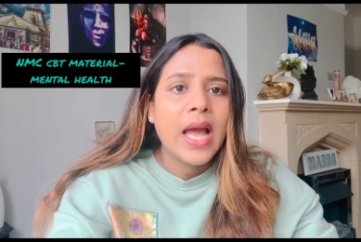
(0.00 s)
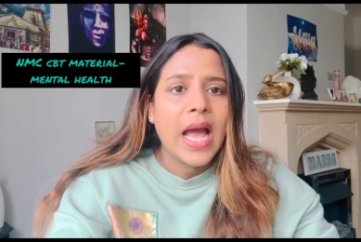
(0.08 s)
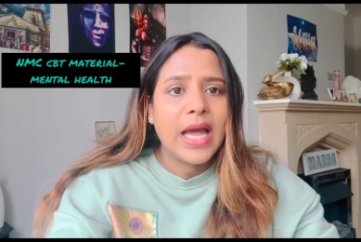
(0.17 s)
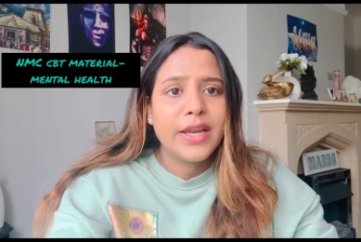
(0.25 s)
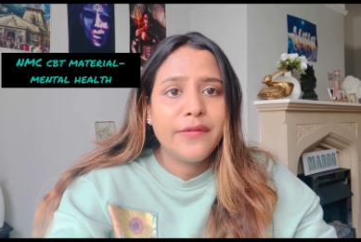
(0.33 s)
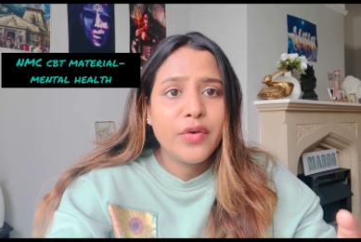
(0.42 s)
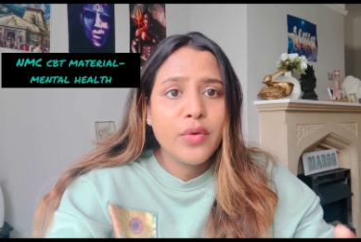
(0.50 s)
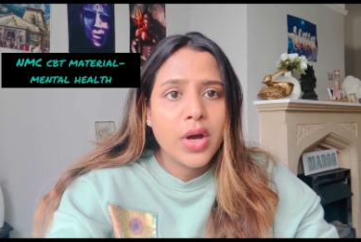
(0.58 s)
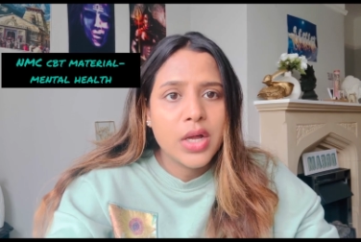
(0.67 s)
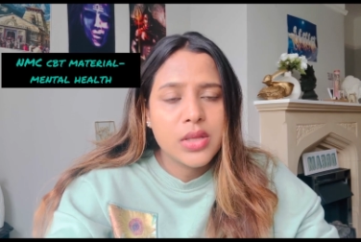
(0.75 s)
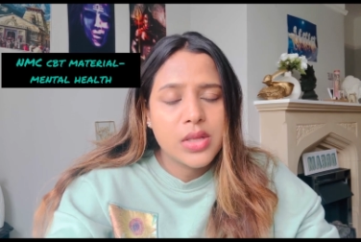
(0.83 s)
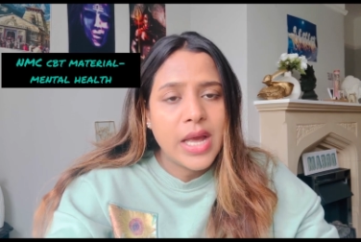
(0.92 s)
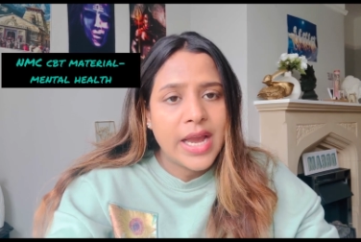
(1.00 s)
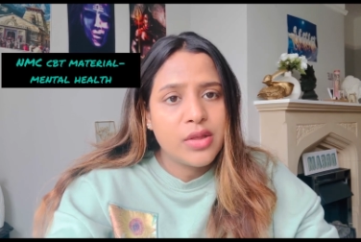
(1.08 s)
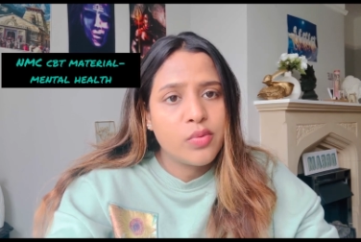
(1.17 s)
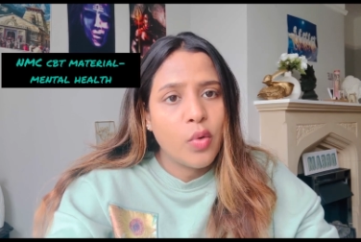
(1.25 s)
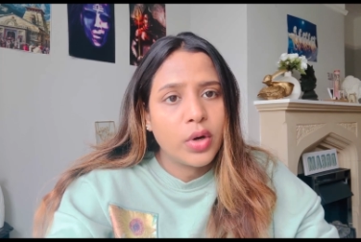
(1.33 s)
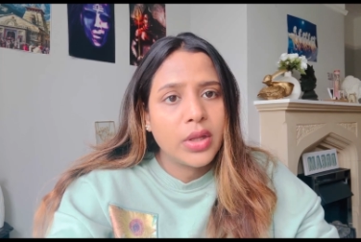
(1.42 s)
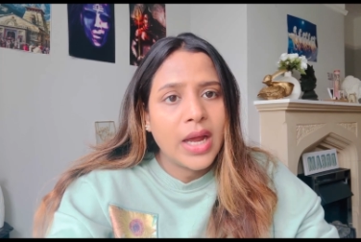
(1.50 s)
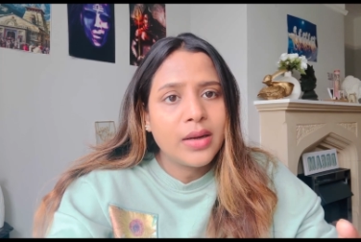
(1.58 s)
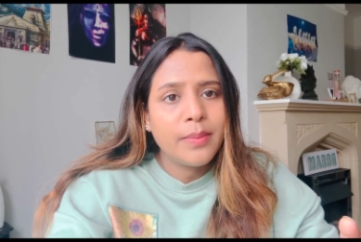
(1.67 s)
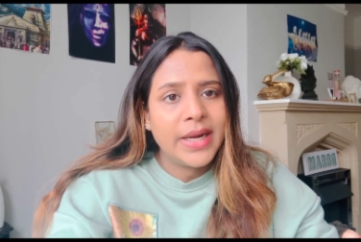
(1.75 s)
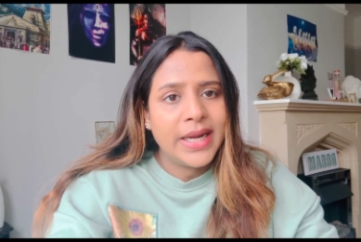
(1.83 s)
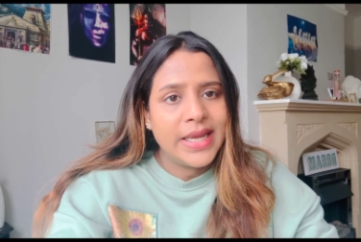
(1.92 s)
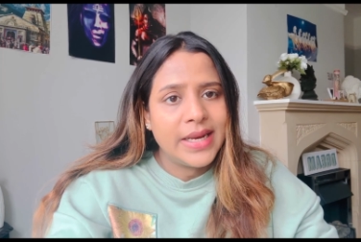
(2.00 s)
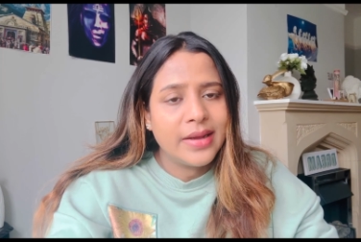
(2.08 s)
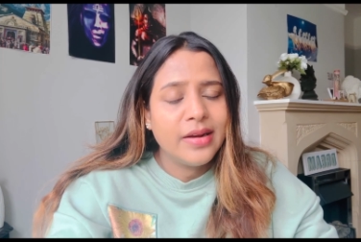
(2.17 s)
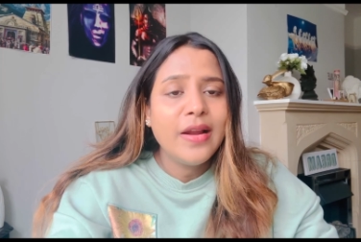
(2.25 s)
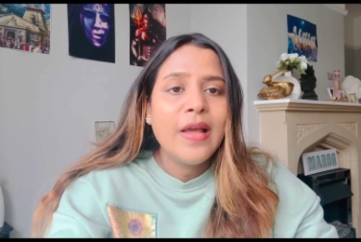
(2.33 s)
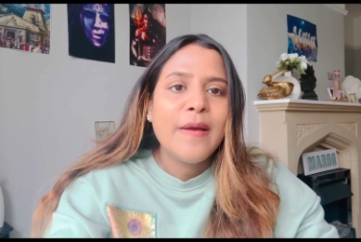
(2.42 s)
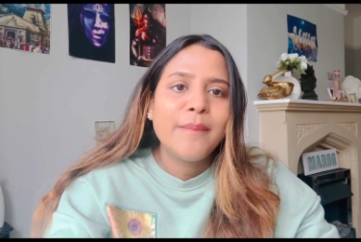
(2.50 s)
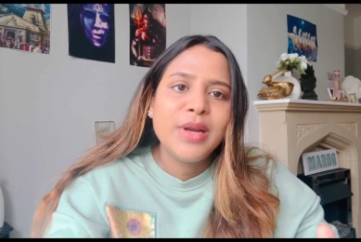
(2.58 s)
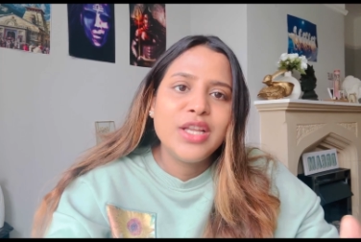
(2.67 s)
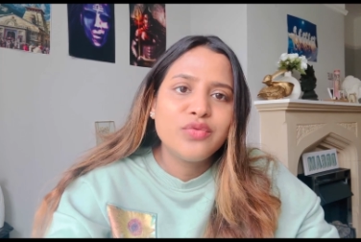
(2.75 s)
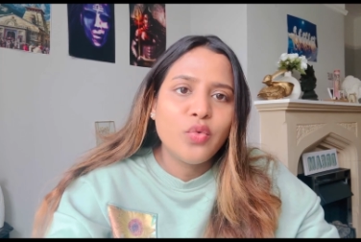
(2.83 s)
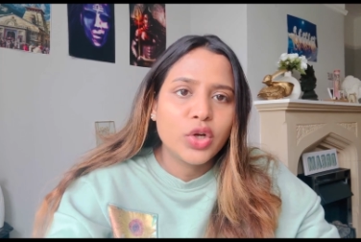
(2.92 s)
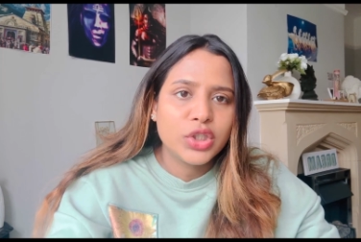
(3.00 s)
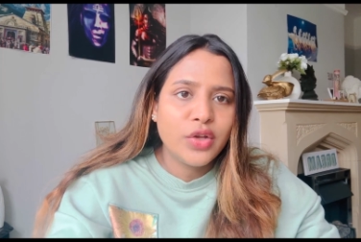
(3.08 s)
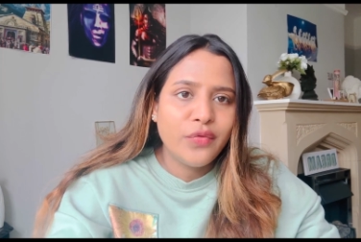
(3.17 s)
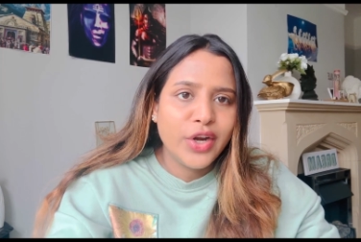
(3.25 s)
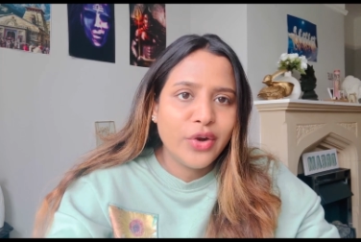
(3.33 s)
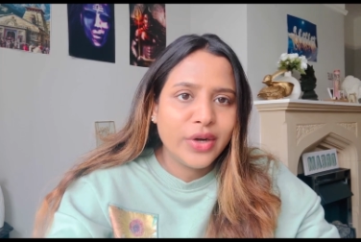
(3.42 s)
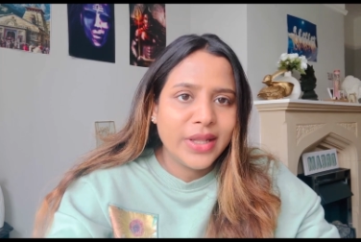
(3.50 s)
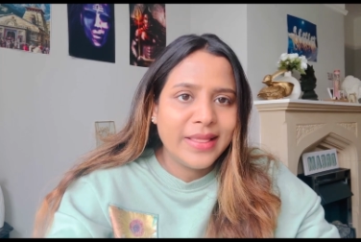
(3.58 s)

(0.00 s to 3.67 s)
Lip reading: And if you guys want that material, please watch the video till